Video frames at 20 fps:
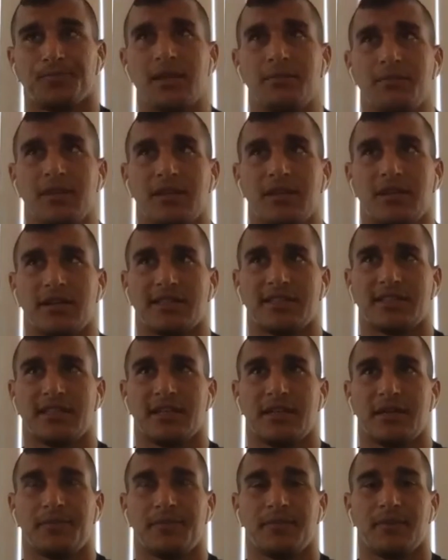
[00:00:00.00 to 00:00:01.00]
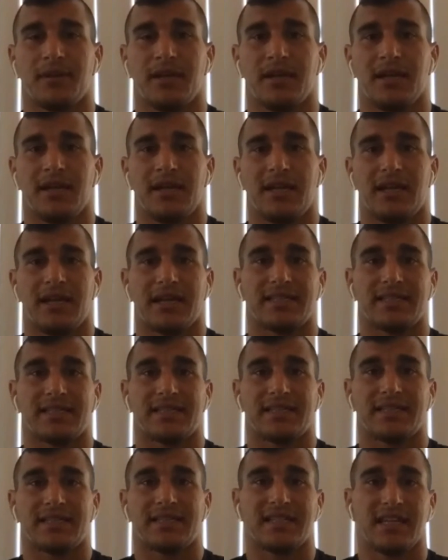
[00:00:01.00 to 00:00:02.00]
because like I
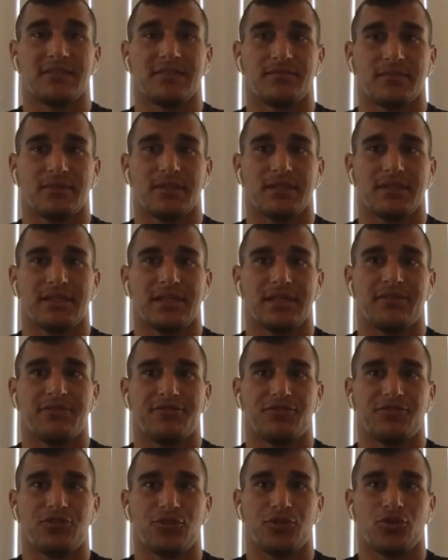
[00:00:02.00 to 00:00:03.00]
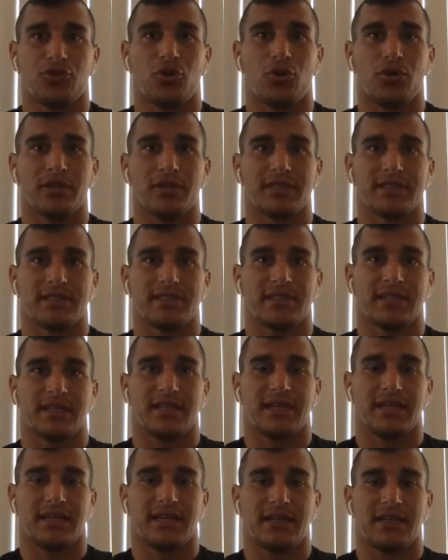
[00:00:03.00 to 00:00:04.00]
said, if your goal
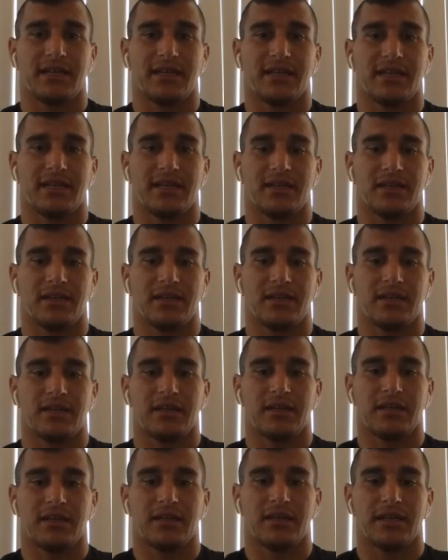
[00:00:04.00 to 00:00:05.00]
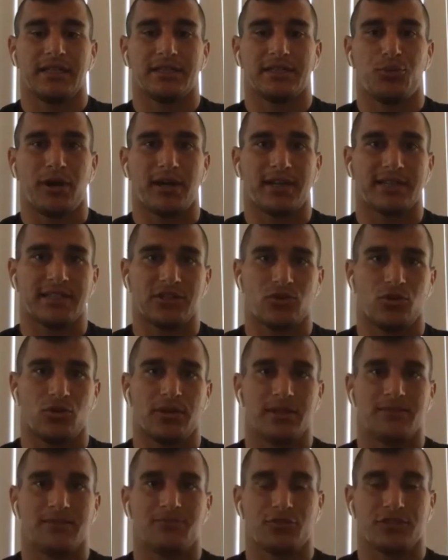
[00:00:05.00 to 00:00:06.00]
is
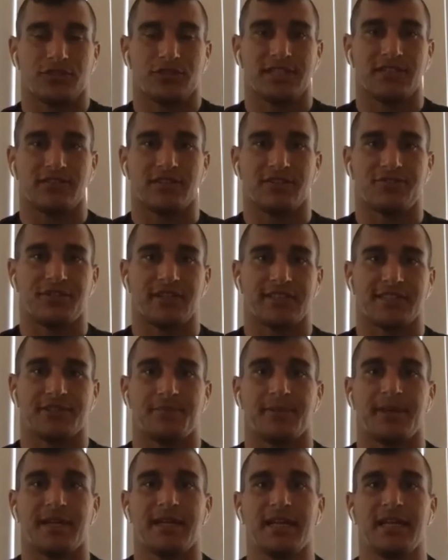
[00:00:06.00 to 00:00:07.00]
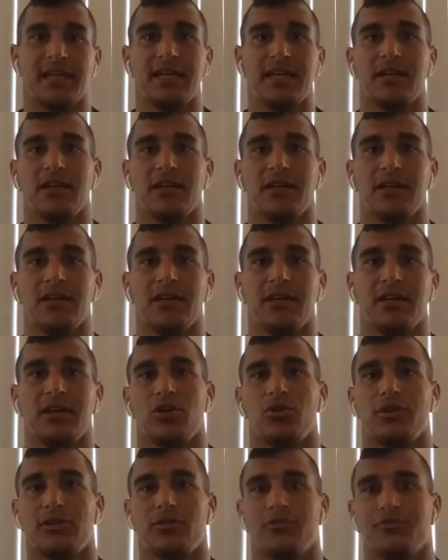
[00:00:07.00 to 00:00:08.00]
practical and for self-defense mainly,
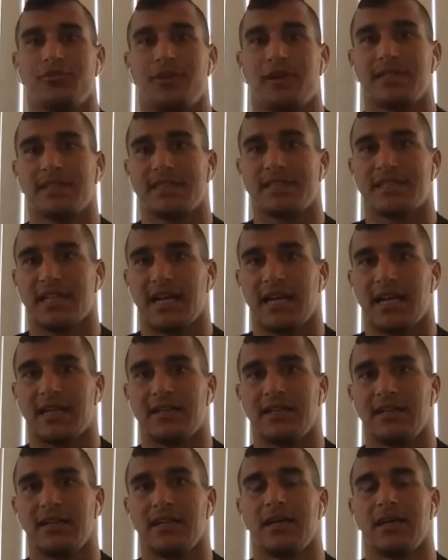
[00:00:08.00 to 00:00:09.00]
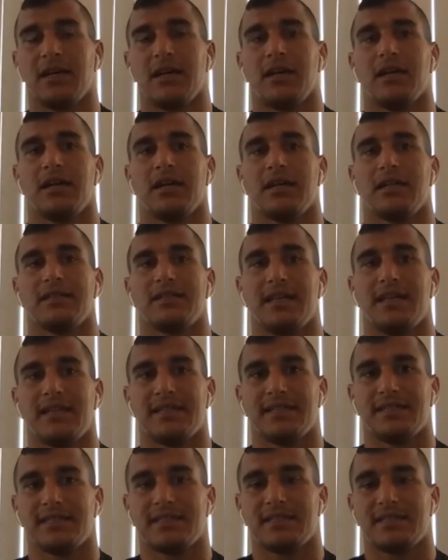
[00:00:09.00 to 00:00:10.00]
you need to find a style that
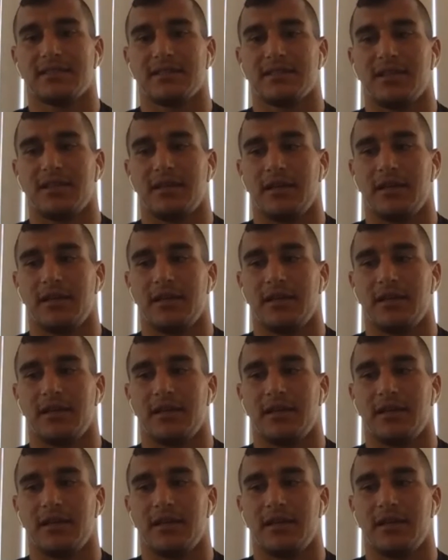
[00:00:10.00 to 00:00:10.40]
is